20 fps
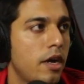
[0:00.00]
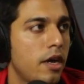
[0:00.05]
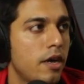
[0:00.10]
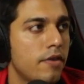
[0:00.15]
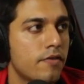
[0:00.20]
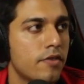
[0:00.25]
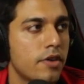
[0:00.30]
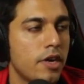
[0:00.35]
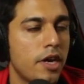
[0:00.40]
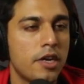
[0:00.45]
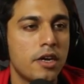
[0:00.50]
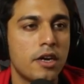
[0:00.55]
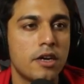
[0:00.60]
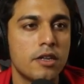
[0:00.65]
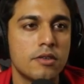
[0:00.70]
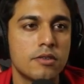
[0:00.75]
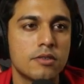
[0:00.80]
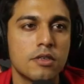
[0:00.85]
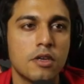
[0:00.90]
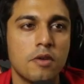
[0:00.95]
have created
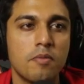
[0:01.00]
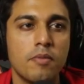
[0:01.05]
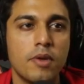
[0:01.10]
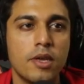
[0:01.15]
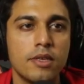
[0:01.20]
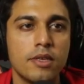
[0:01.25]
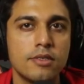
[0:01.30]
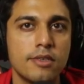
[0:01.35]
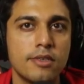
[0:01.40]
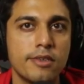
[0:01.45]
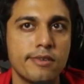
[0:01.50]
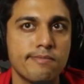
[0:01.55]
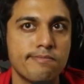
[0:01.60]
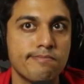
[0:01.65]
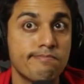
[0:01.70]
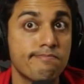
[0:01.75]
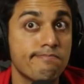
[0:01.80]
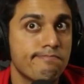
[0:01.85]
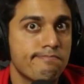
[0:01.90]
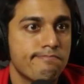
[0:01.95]
this amazing
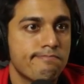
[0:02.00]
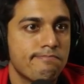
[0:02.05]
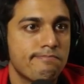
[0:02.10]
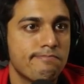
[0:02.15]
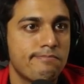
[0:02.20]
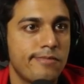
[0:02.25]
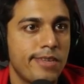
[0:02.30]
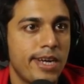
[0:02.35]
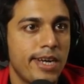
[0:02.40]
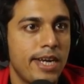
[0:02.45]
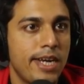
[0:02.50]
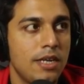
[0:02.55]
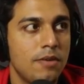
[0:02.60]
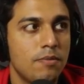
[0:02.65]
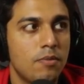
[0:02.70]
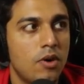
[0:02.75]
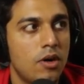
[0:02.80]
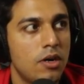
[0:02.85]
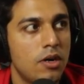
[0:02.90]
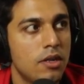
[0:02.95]
3D
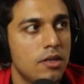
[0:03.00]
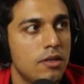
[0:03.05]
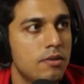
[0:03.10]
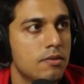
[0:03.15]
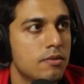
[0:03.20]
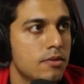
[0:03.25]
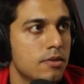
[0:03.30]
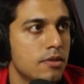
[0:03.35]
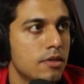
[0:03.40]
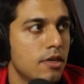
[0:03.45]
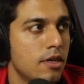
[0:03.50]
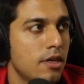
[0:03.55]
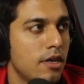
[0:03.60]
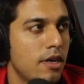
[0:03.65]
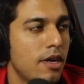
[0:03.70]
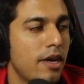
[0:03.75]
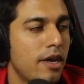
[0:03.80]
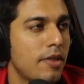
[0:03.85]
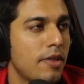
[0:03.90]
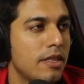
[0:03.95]
model,
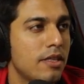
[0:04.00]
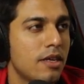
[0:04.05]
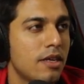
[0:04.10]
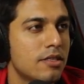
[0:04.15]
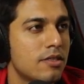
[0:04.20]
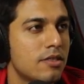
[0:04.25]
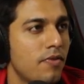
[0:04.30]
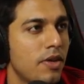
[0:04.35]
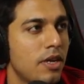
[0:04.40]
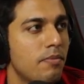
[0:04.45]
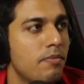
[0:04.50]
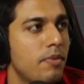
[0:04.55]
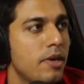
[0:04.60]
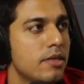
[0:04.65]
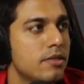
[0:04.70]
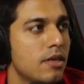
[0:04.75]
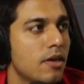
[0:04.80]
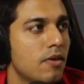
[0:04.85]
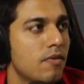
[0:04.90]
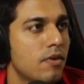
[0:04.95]
and I think it's a very
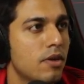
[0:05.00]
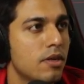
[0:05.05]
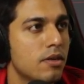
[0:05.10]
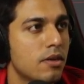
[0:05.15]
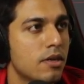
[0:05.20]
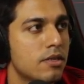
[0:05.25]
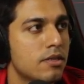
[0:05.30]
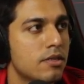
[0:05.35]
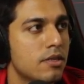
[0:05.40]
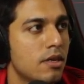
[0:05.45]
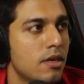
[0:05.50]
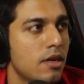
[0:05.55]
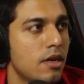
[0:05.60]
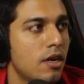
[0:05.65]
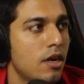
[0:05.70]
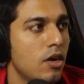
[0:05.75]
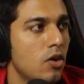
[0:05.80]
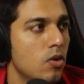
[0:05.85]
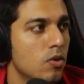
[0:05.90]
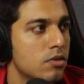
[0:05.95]
basic one.
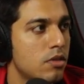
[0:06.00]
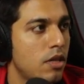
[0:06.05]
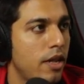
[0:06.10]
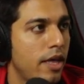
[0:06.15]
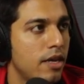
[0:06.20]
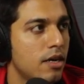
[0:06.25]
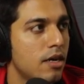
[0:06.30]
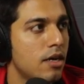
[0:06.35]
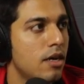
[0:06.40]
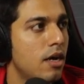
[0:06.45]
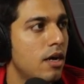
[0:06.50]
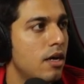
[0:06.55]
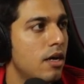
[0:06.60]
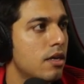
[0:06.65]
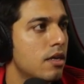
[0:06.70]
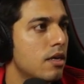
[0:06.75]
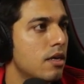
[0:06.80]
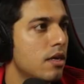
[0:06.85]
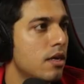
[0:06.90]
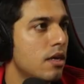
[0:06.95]
It looks like a
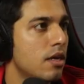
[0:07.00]
gun.